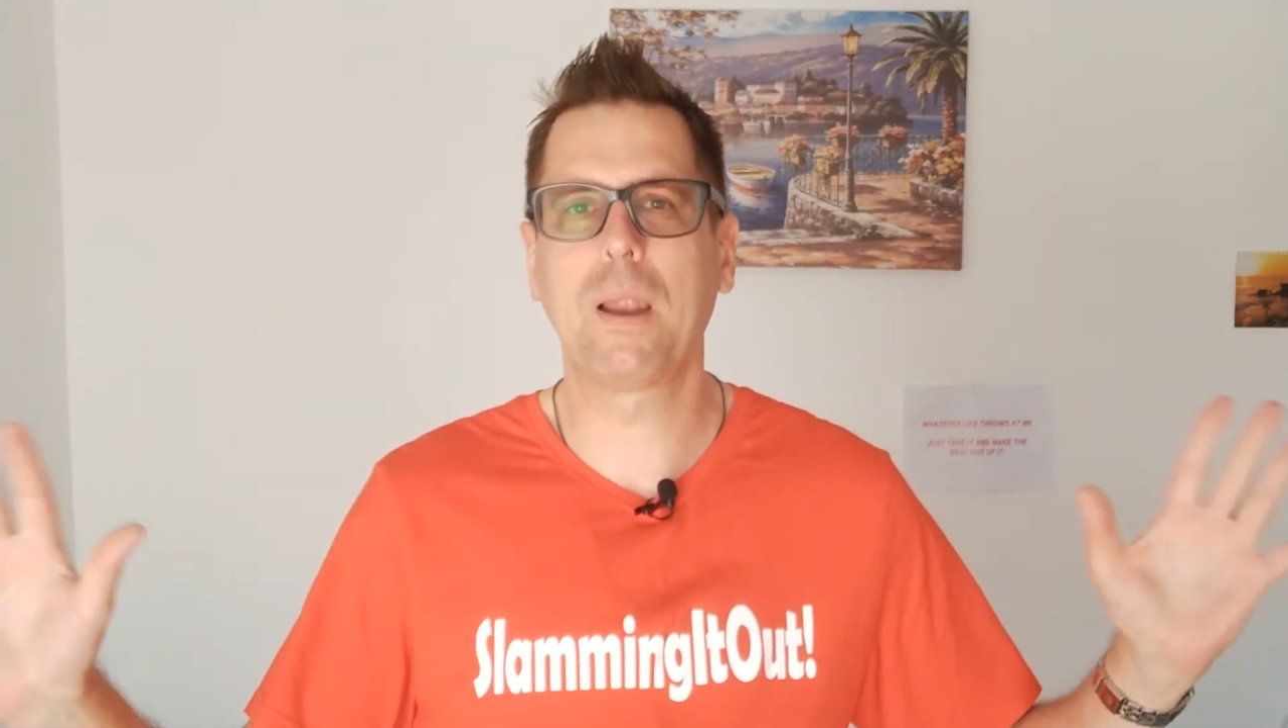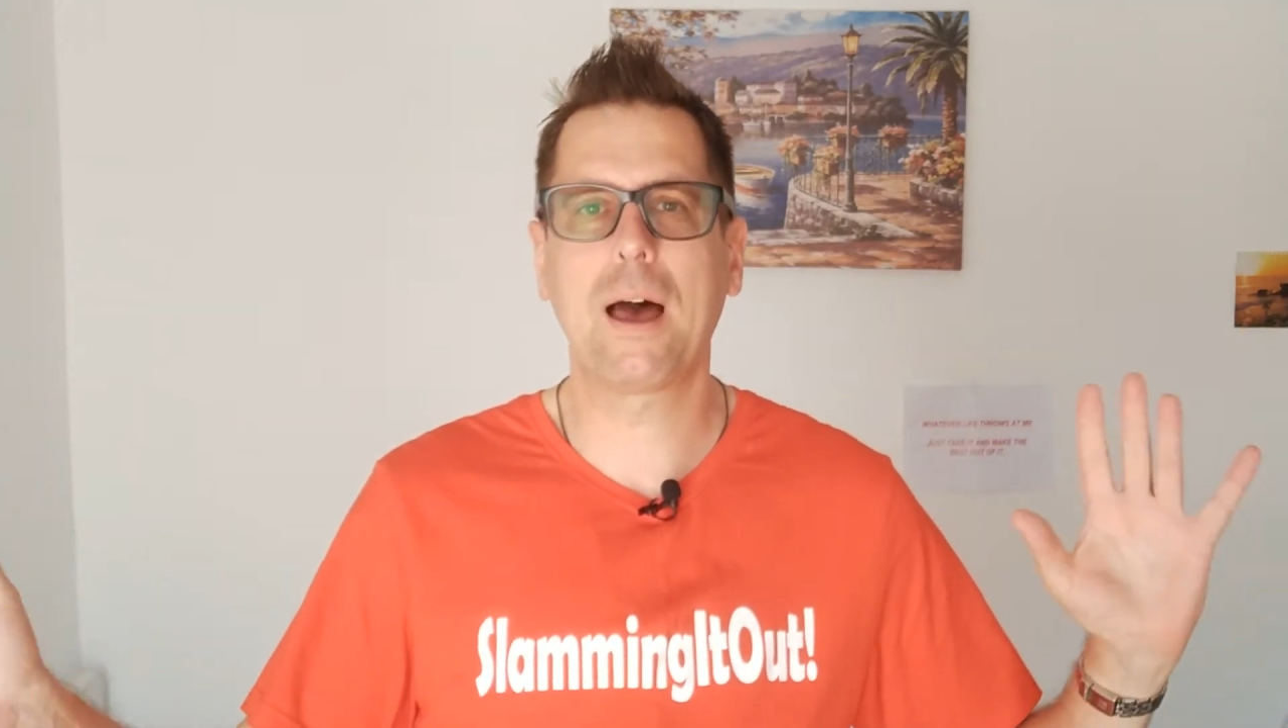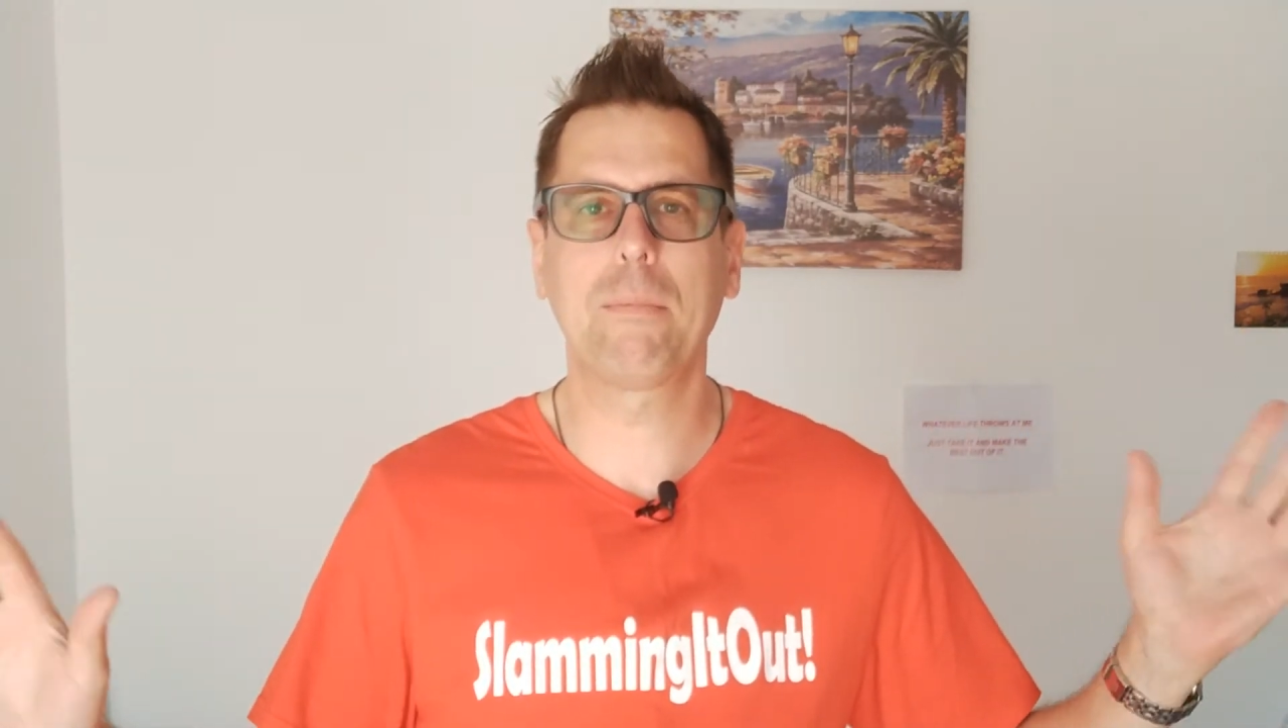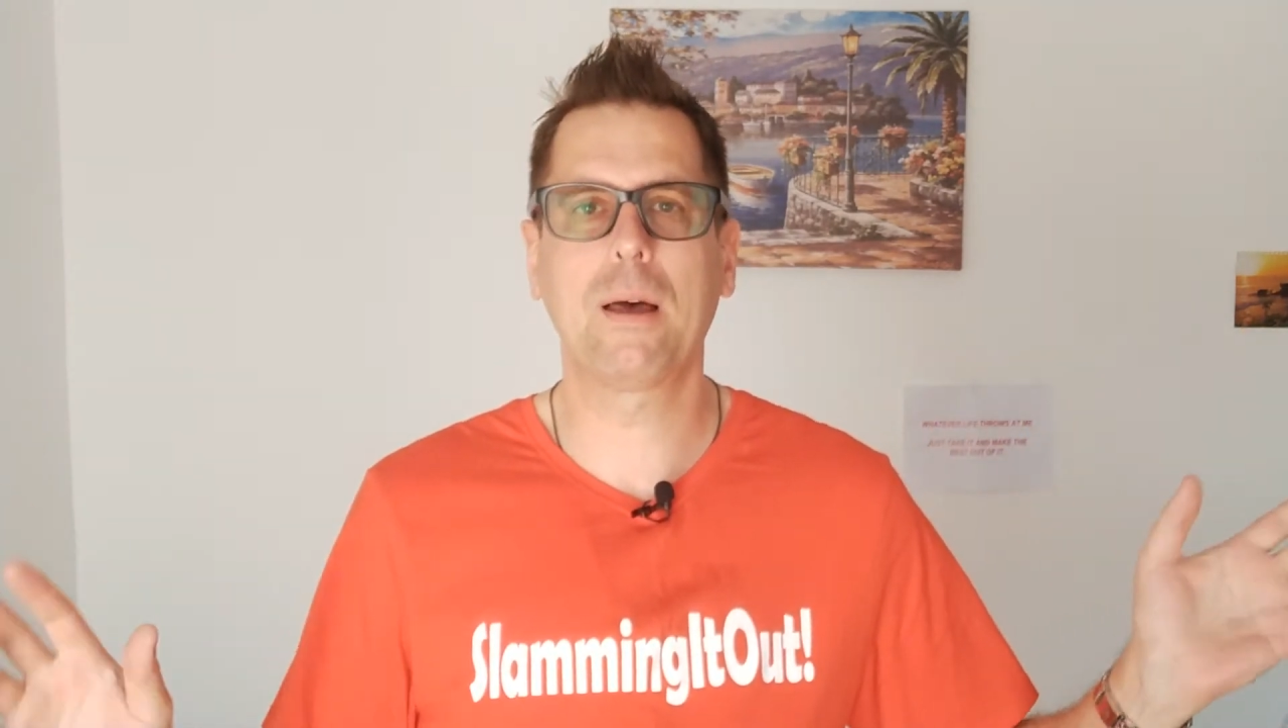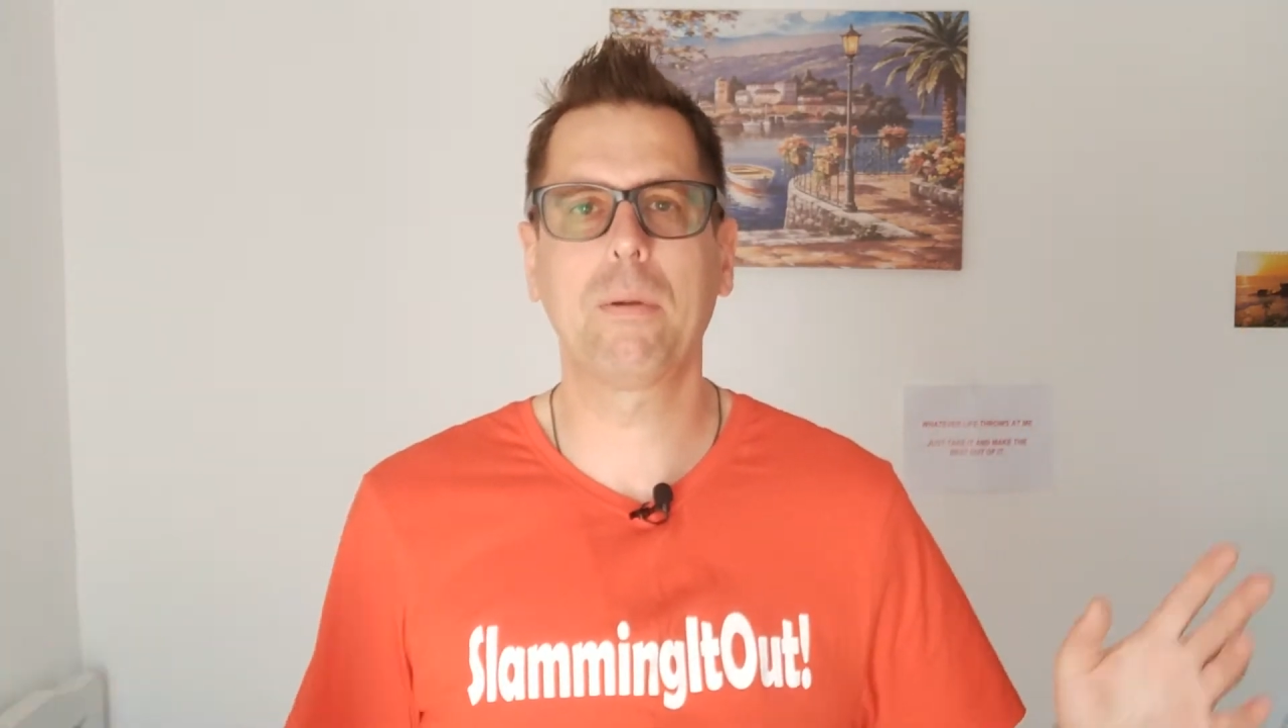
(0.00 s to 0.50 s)

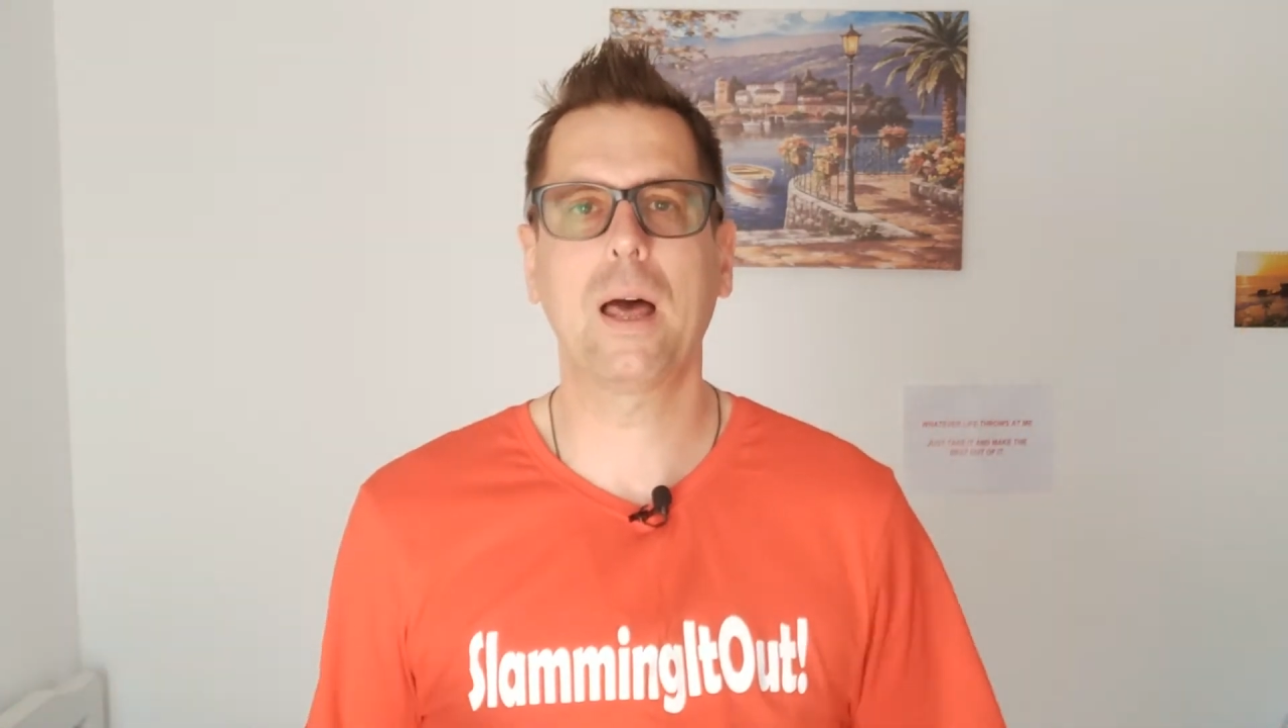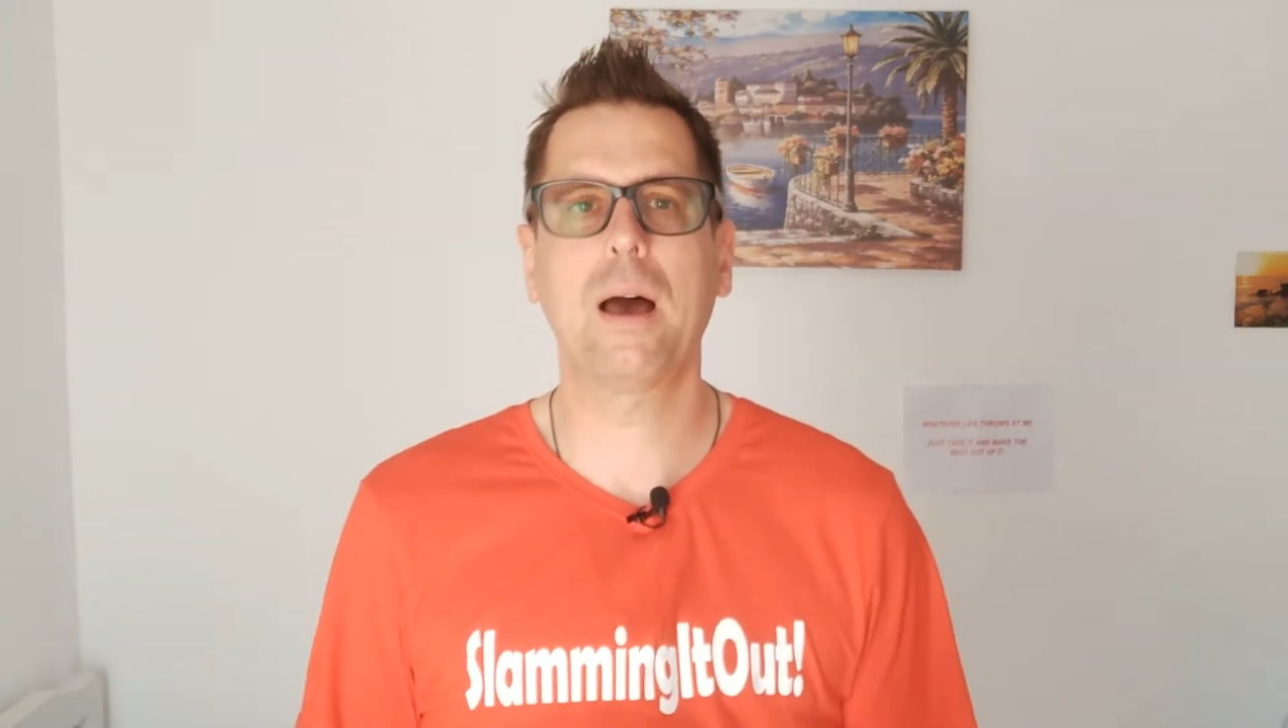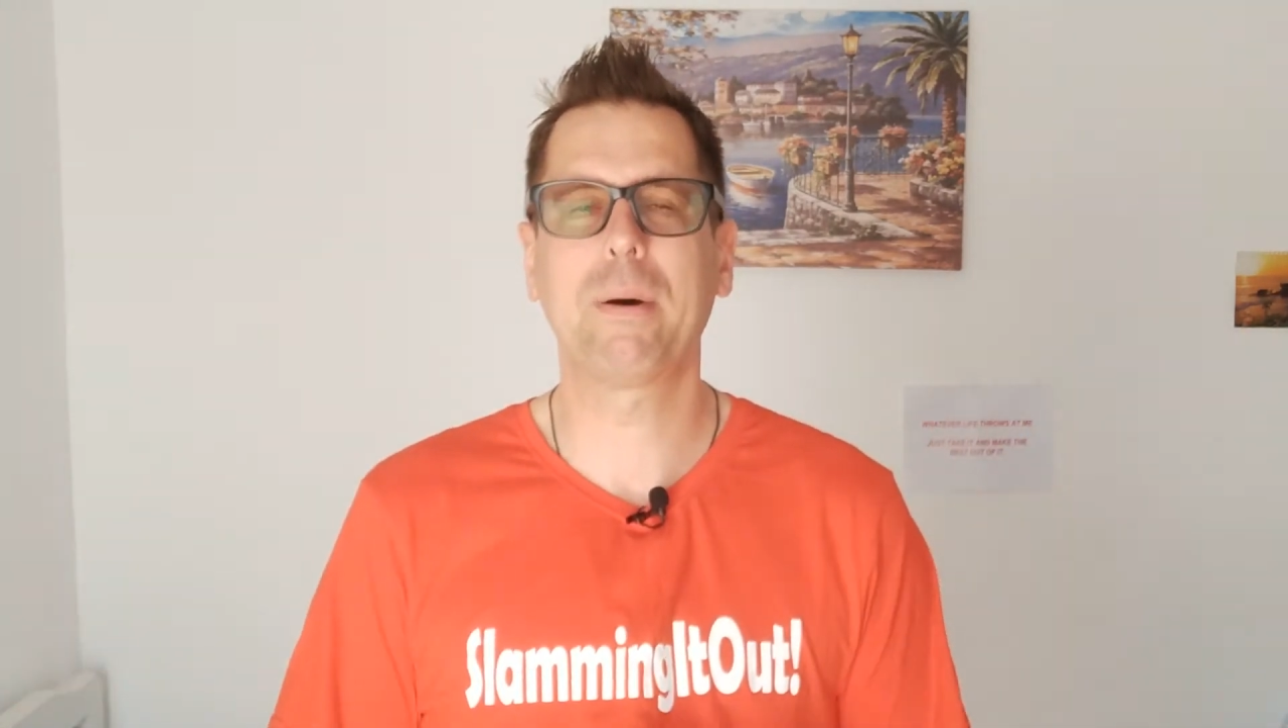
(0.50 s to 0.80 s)
blah blah blah,